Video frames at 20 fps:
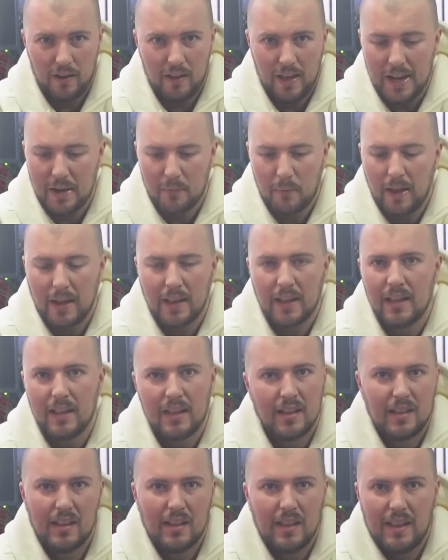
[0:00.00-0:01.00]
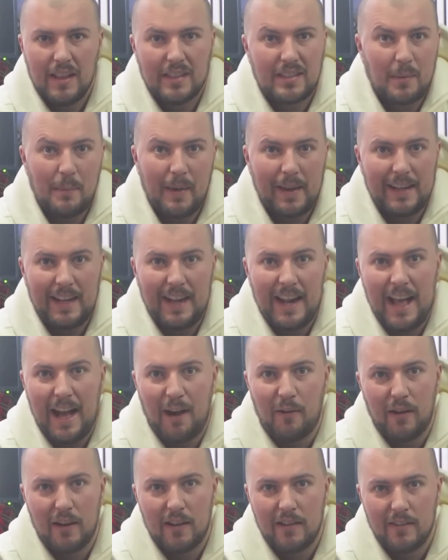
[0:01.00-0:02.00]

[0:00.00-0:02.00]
Anyway, let's come back in an hour.